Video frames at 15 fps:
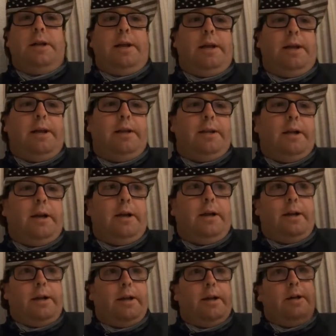And
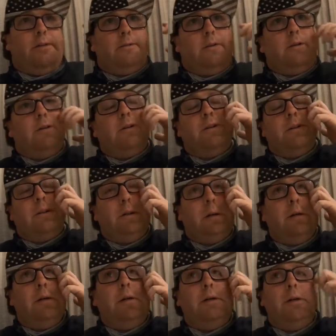I have
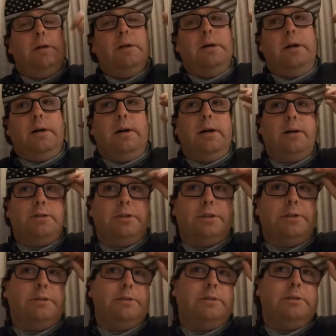
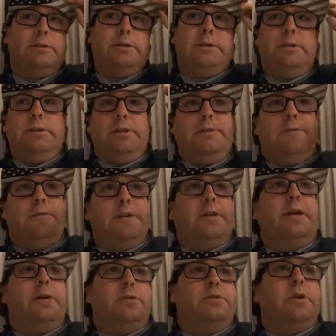100
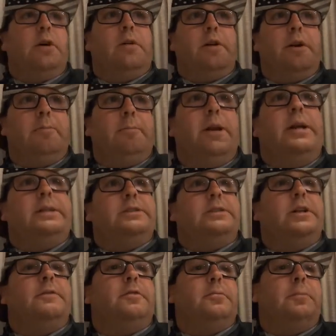videos already made,
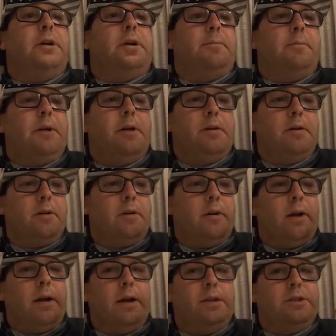saved to my
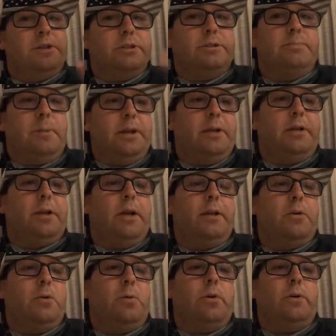computer. I just made
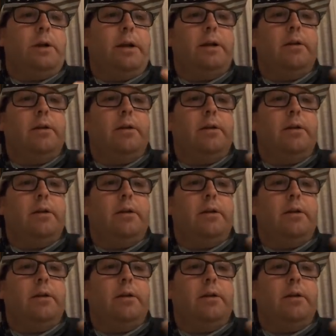another one